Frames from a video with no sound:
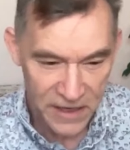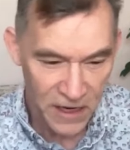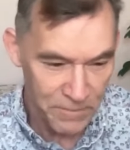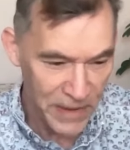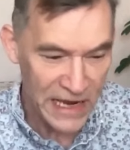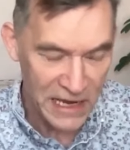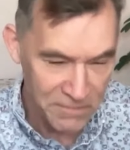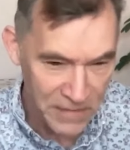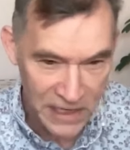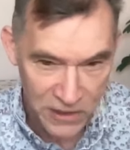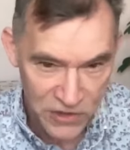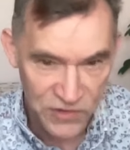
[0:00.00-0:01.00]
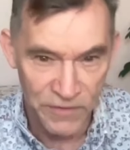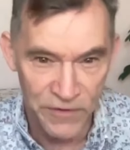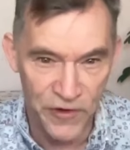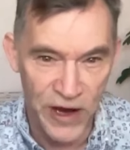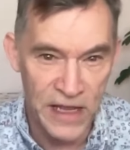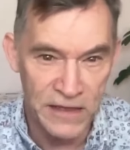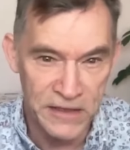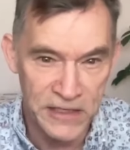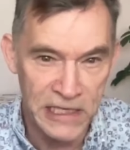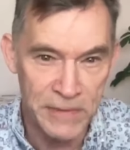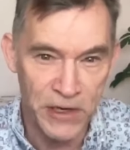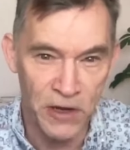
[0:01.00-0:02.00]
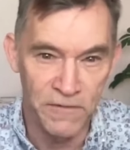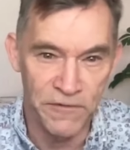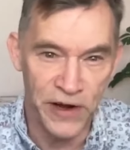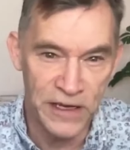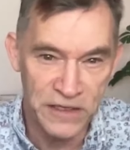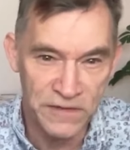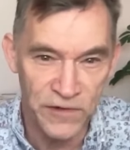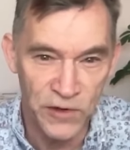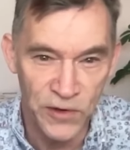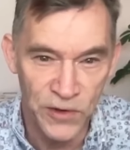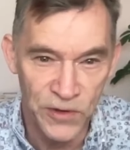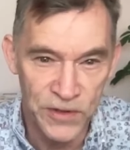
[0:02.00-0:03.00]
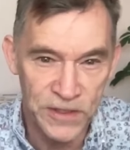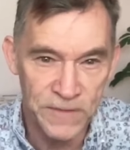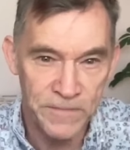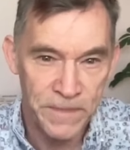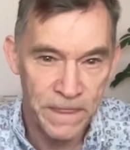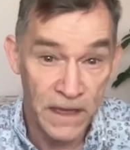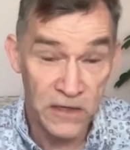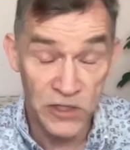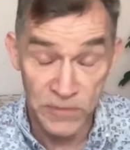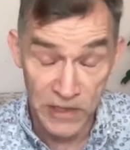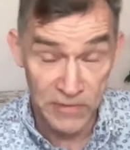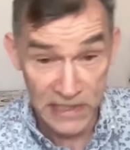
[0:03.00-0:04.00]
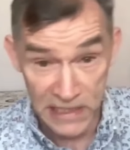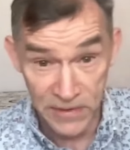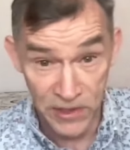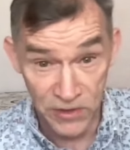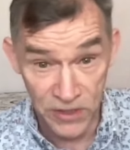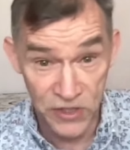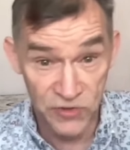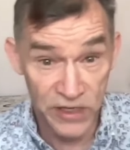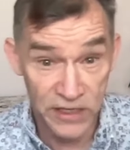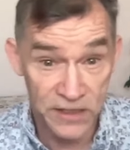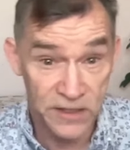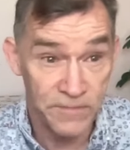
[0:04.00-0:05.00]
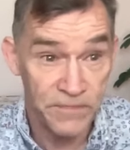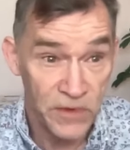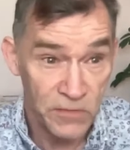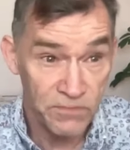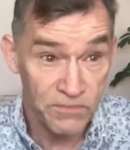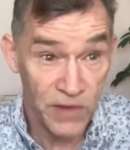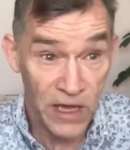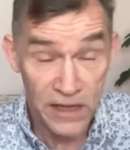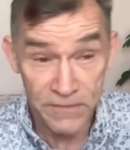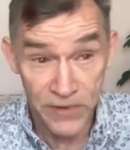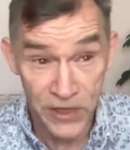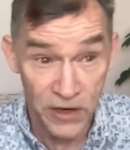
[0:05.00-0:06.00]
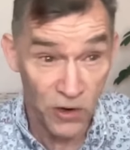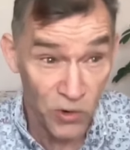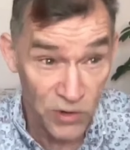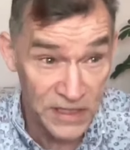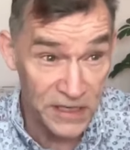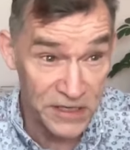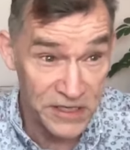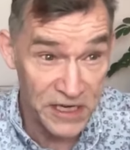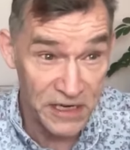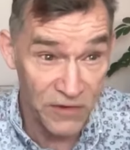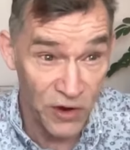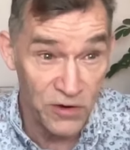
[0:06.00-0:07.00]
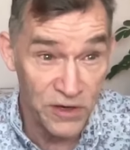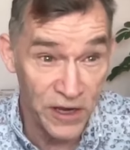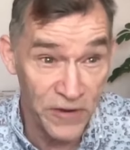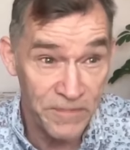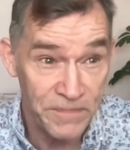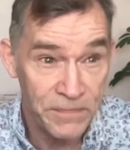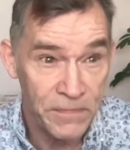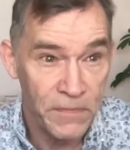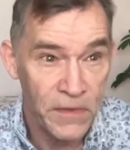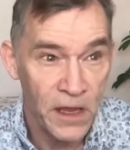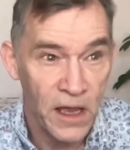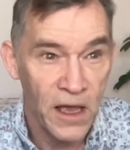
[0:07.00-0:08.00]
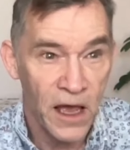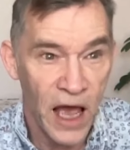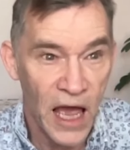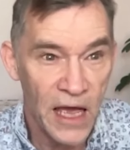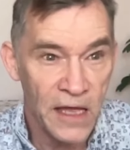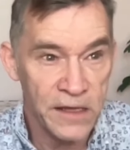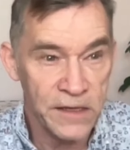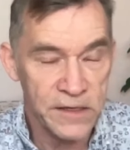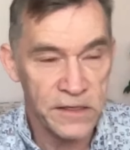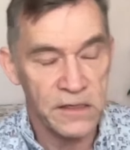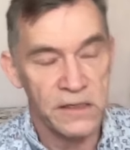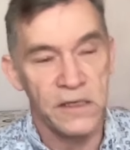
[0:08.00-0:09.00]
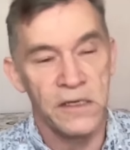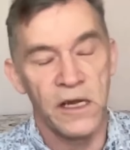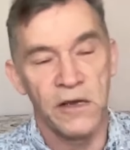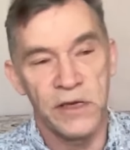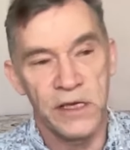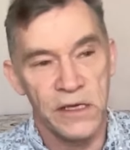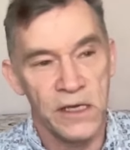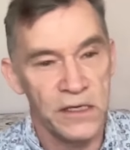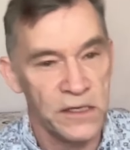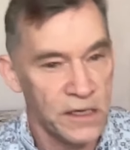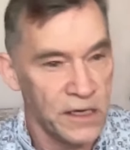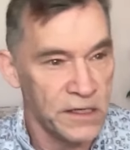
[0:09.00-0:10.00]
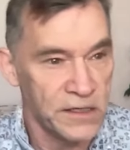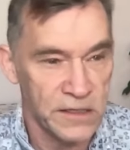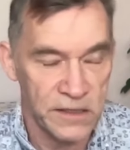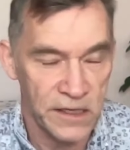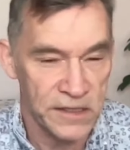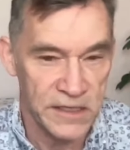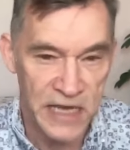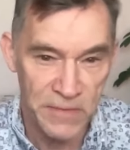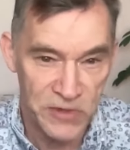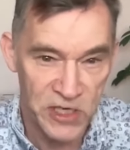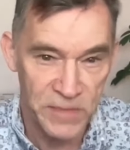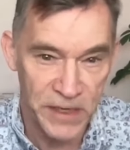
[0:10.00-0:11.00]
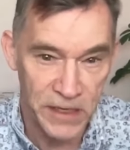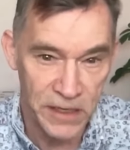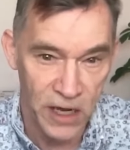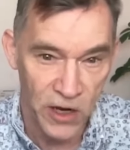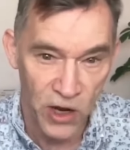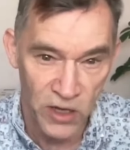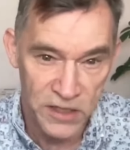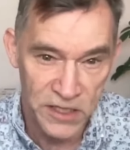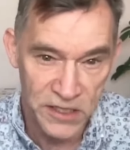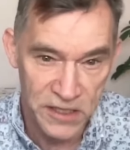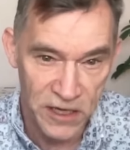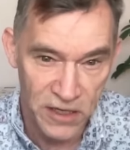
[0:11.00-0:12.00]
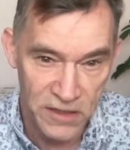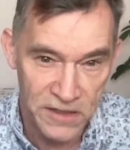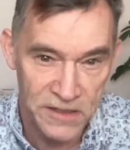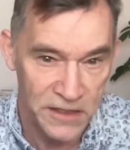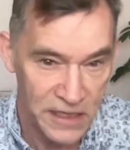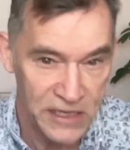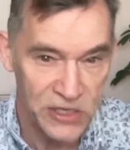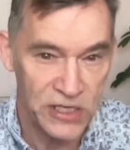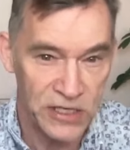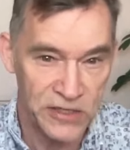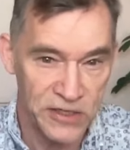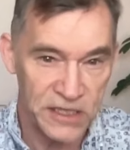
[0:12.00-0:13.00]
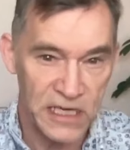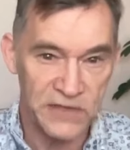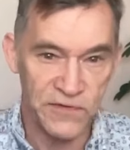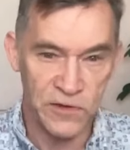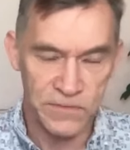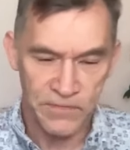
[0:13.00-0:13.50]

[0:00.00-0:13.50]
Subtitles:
begging meals from friends, sleeping on friends' floors, sometimes sleeping on the streets, and, always in a state of hunger. And, his attempts to be an artist aren't initially successful.